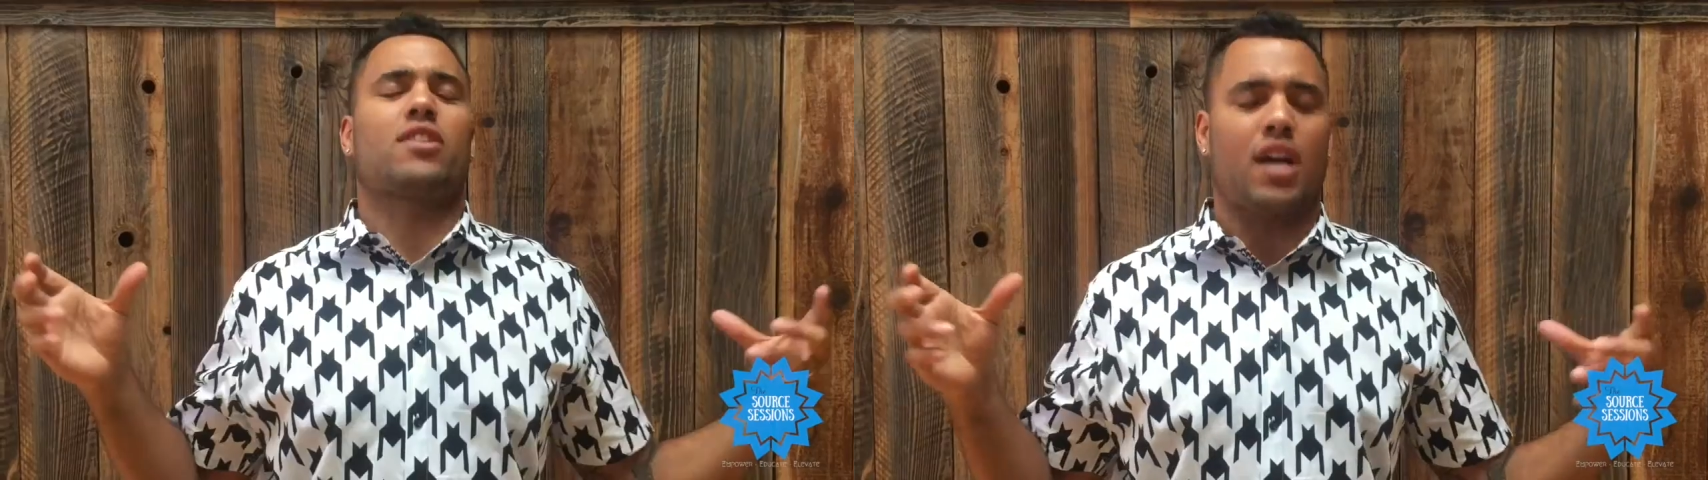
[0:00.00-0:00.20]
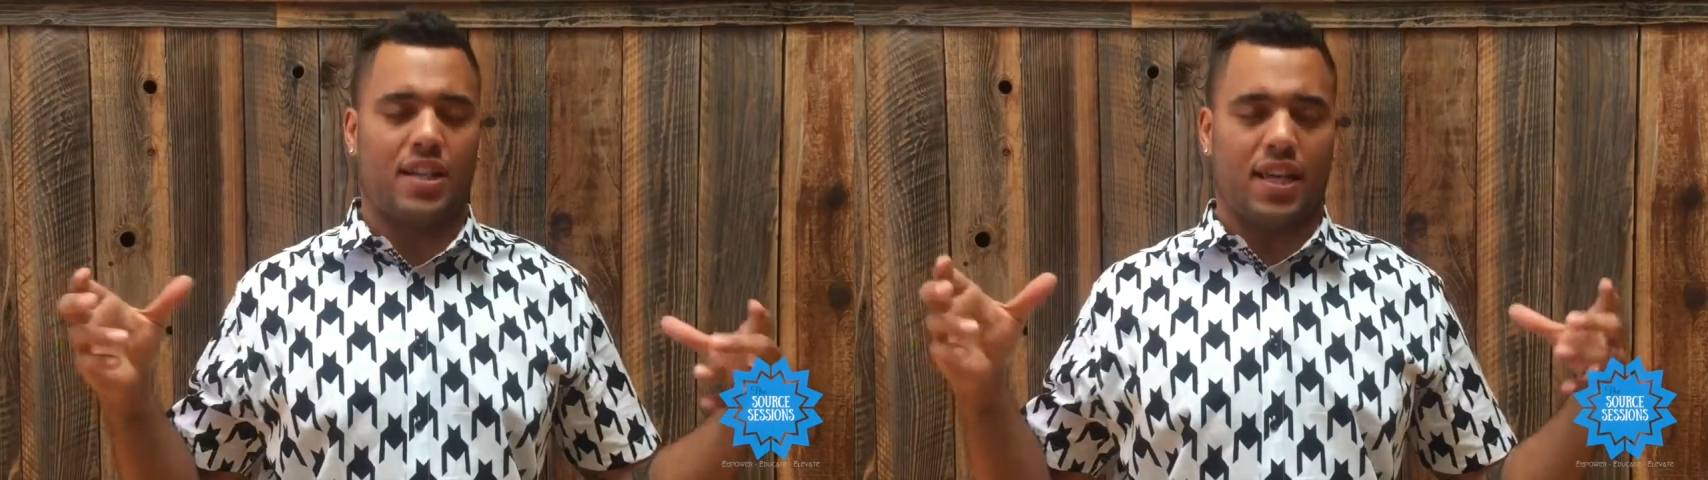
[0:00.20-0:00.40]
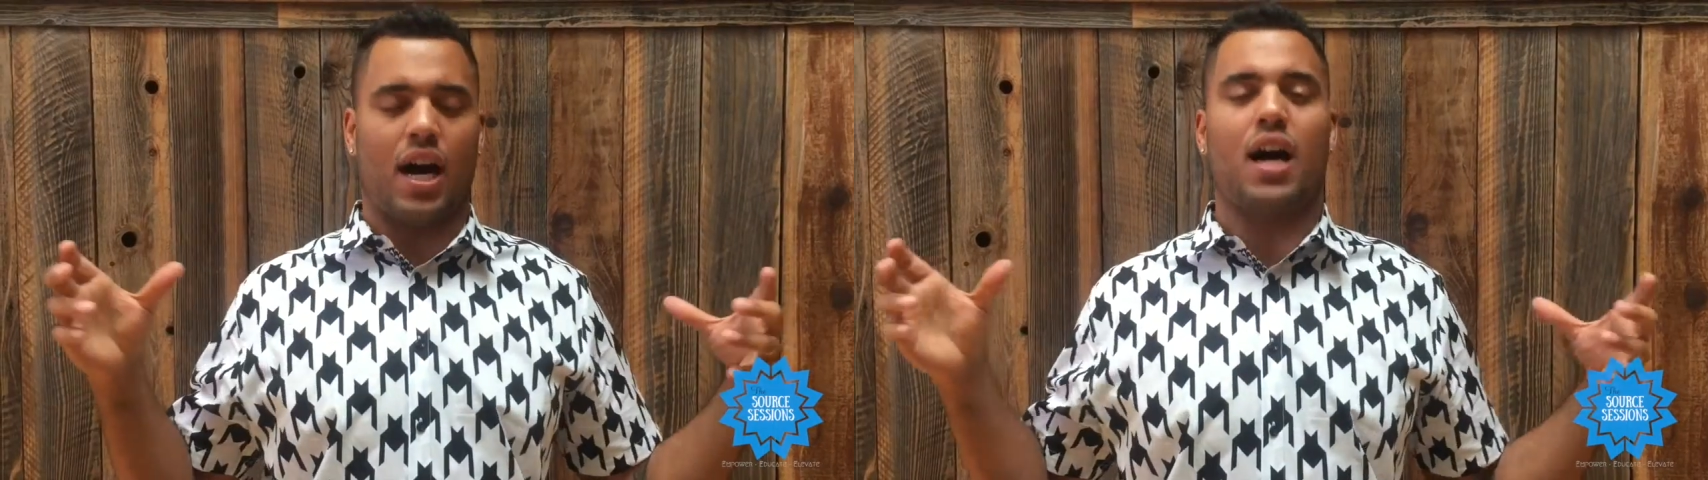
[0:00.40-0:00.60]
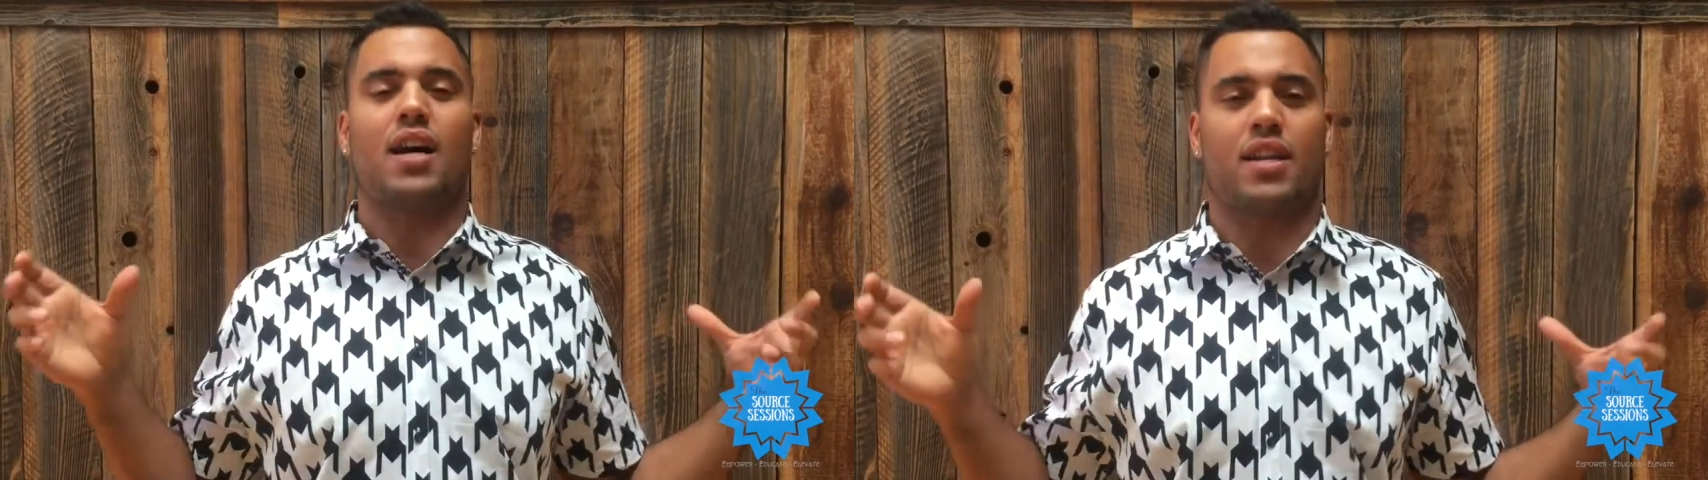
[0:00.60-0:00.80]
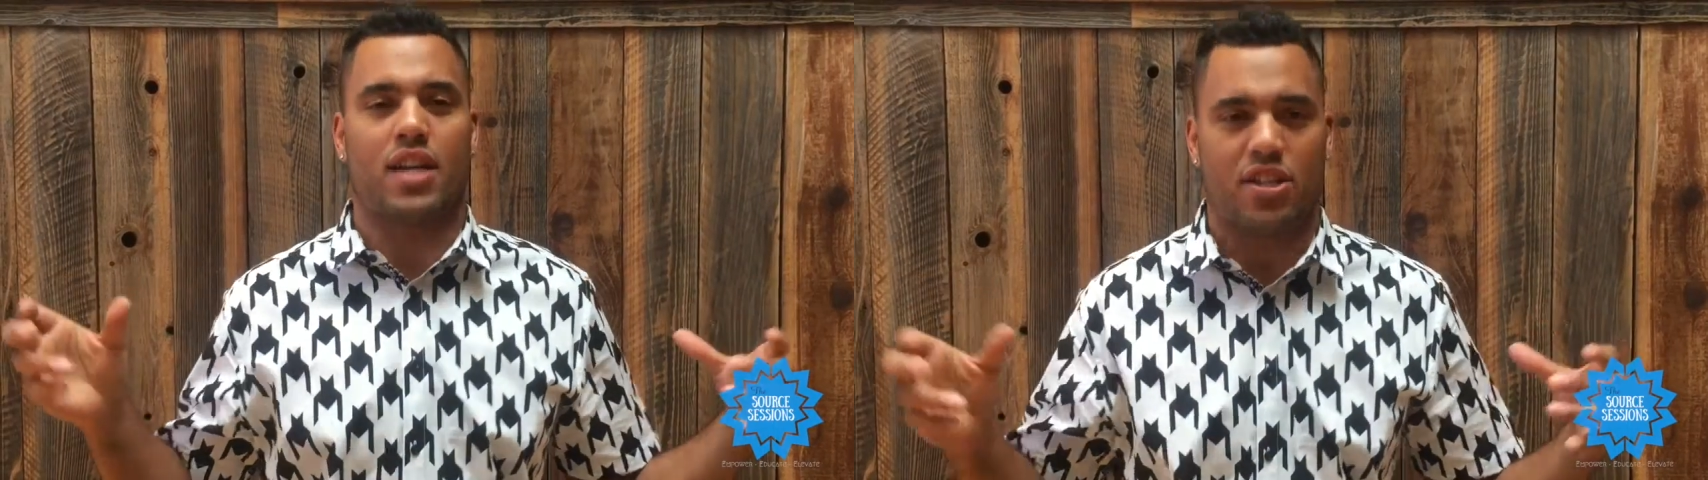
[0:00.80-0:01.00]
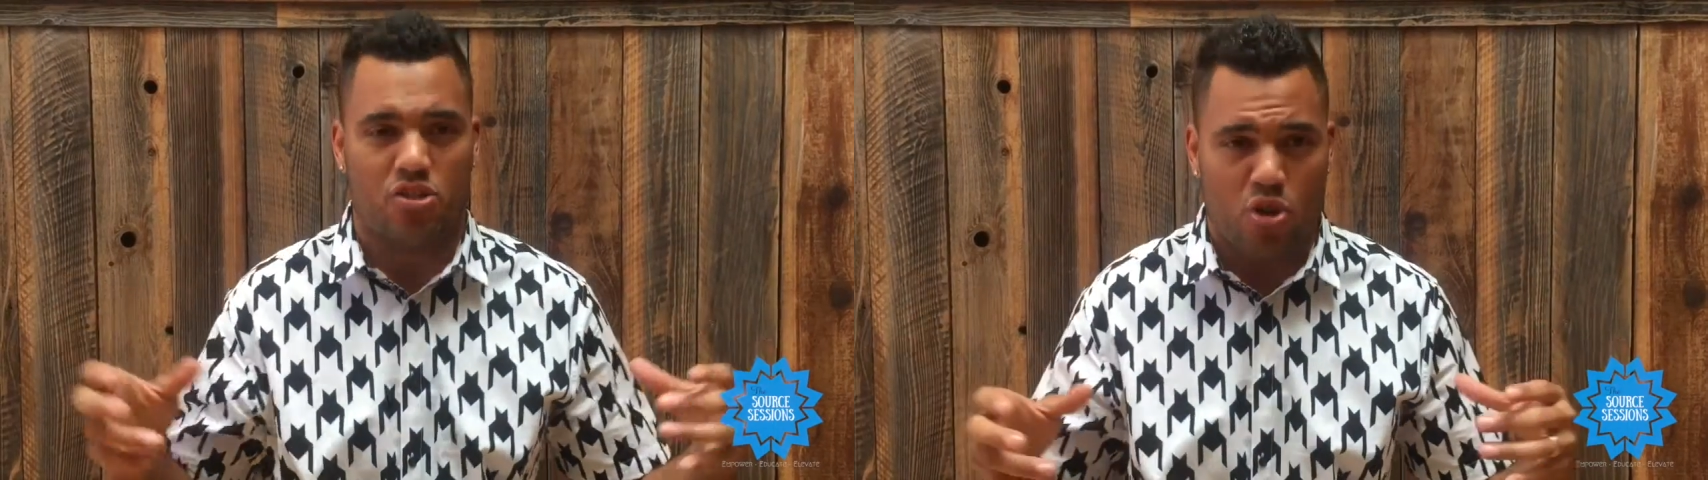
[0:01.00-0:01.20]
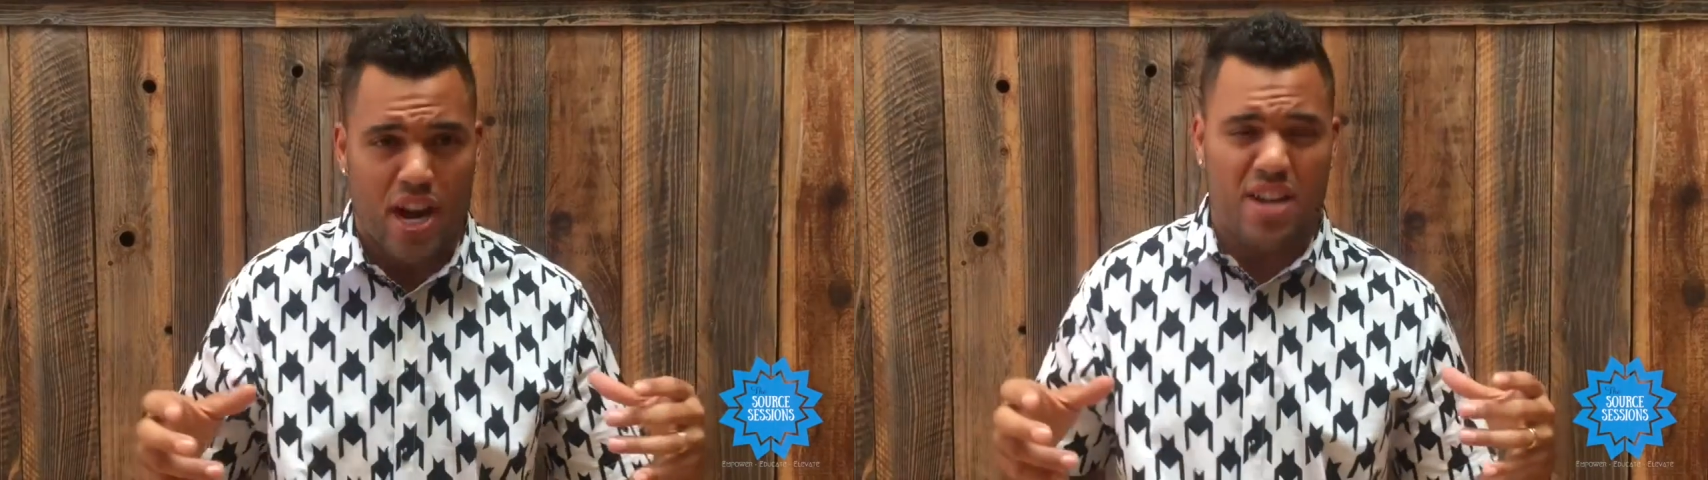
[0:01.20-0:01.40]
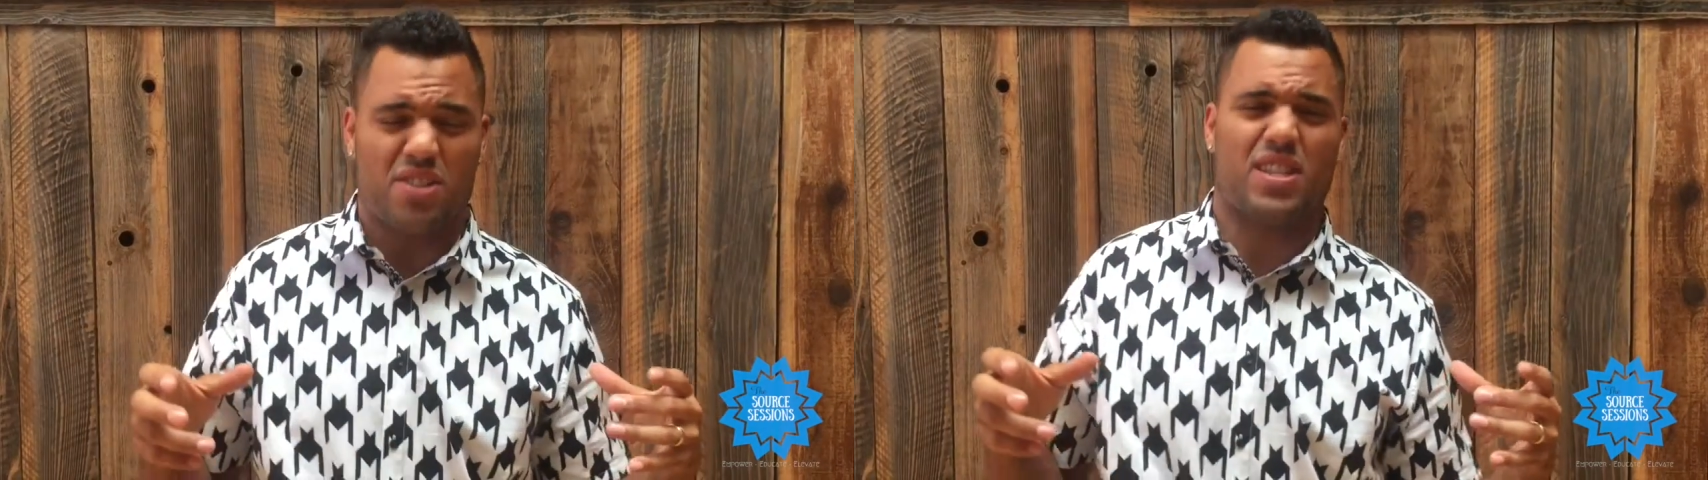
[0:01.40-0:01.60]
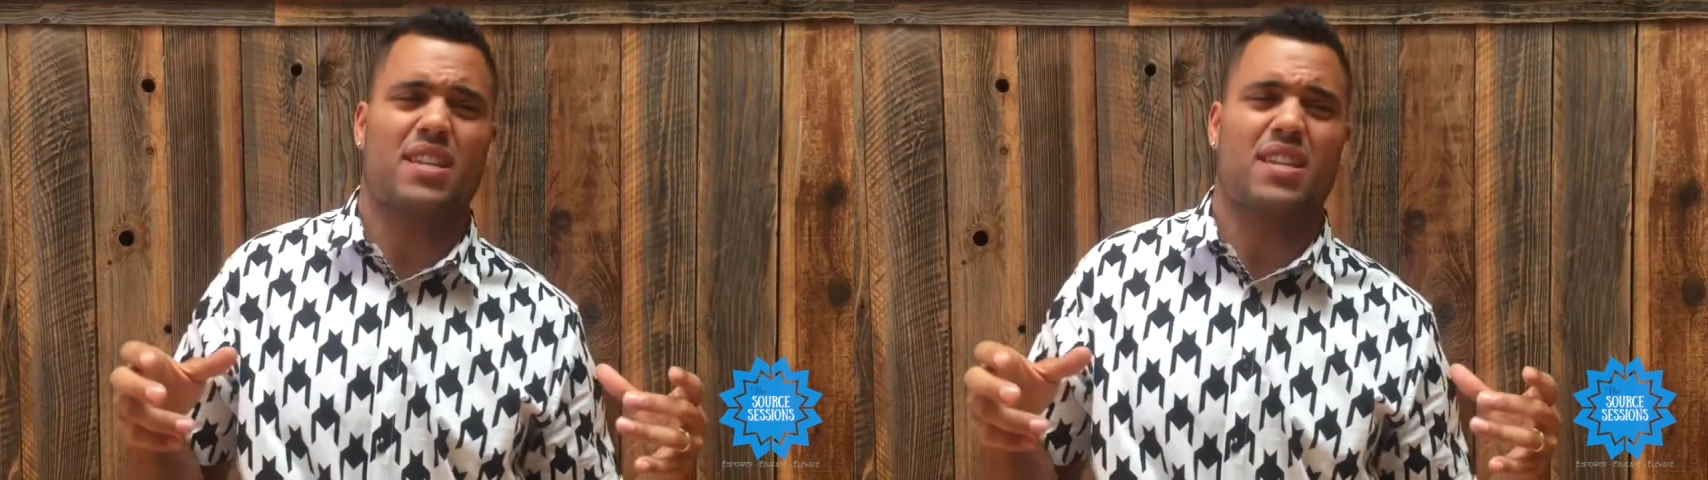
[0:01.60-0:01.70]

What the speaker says: a ton, like trying to say,